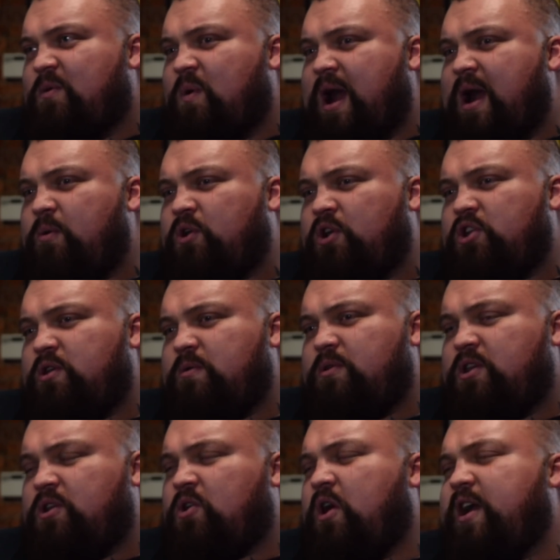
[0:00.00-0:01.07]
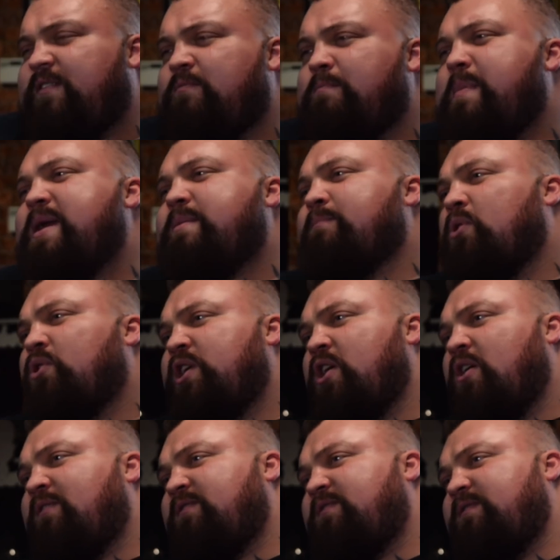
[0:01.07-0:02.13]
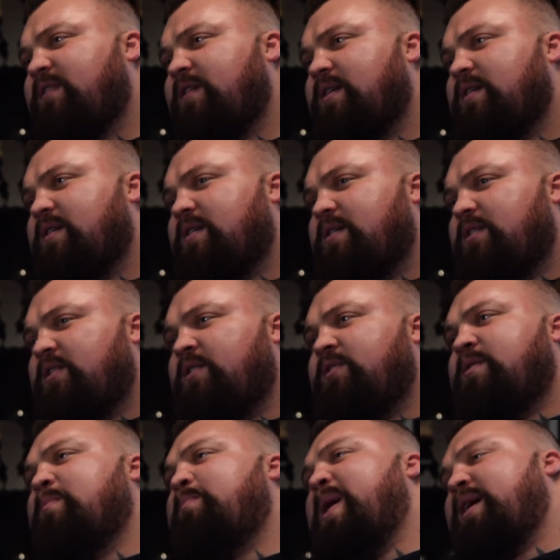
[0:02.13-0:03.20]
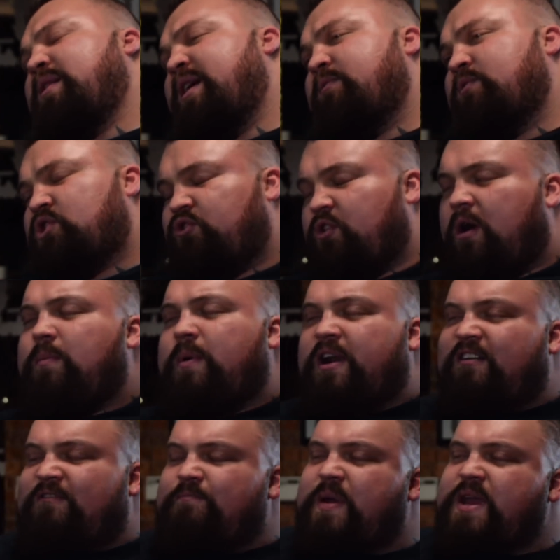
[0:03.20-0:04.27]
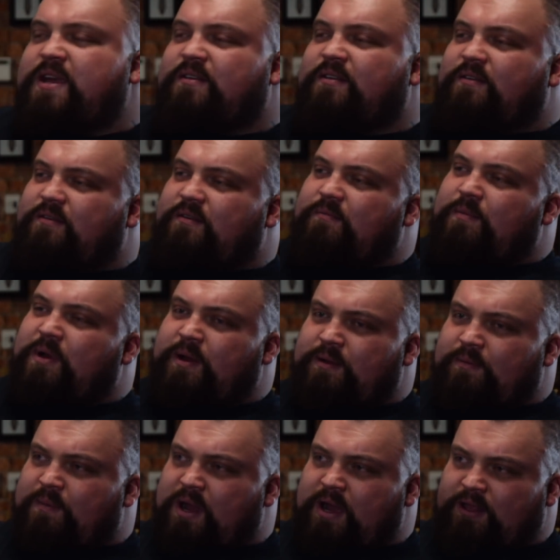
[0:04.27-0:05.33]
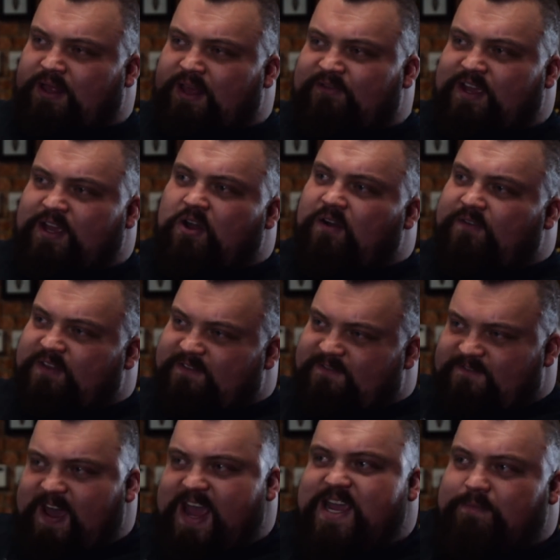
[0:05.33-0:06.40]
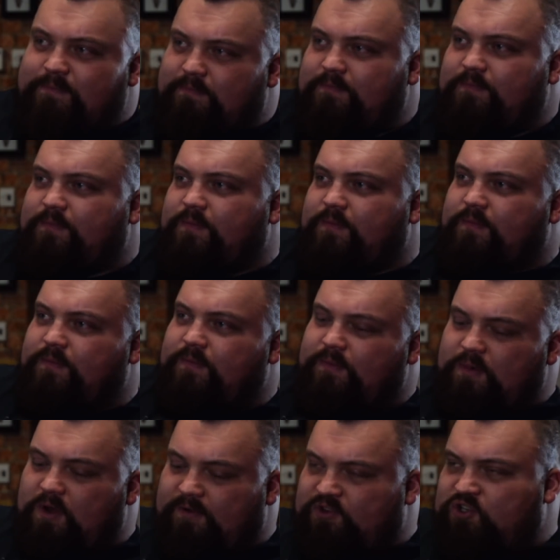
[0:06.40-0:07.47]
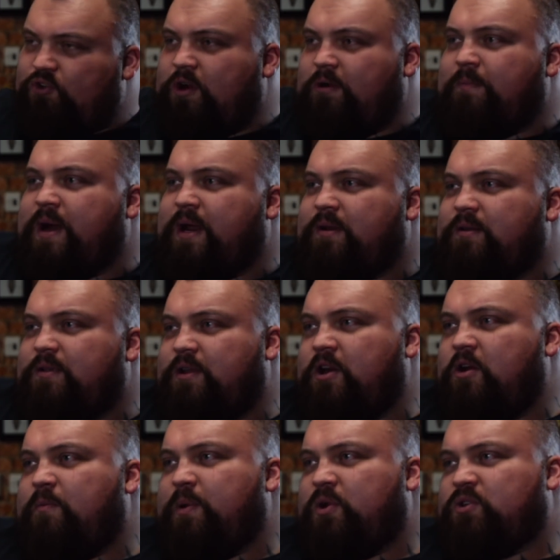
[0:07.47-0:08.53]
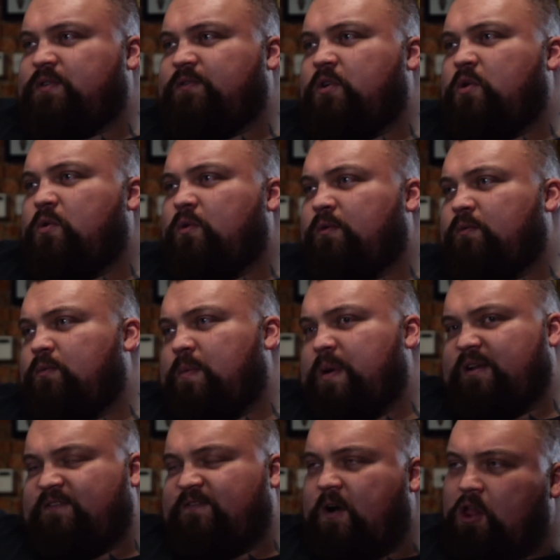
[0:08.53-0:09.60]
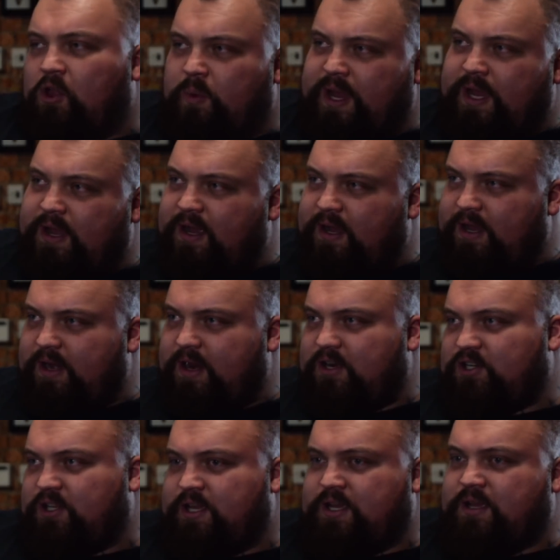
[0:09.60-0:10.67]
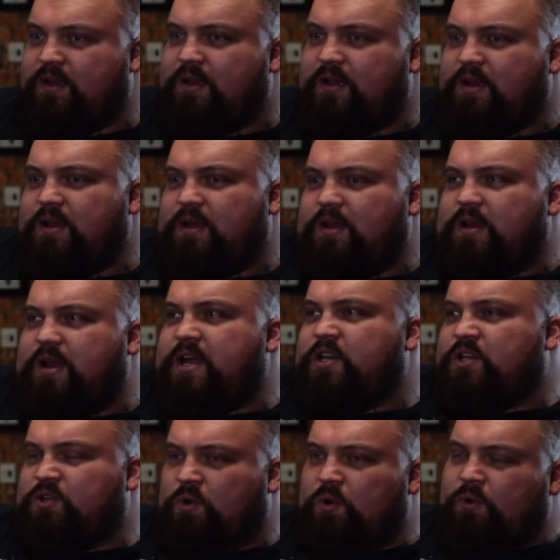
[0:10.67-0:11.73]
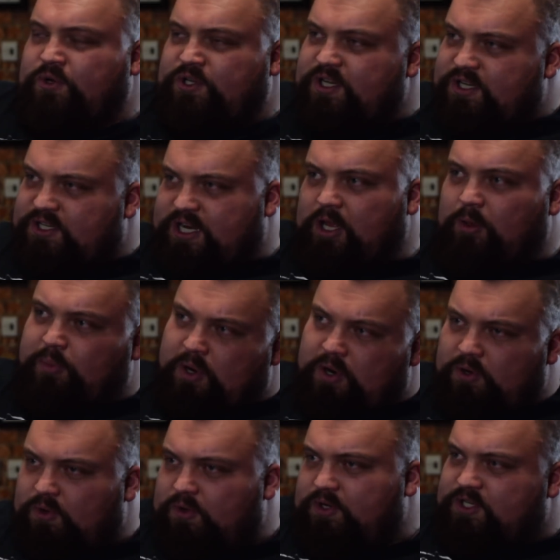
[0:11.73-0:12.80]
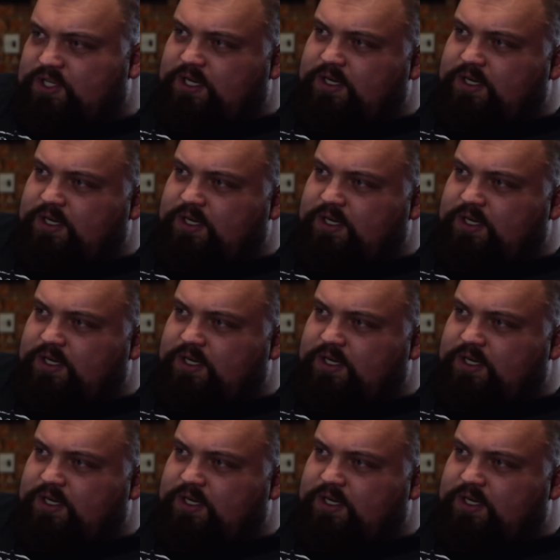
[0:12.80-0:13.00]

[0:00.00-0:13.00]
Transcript: How can you can't even make money off the back like with strongman. I've made my living off the fame of strongman, because of who my following. I can actually endorse and sell products. And,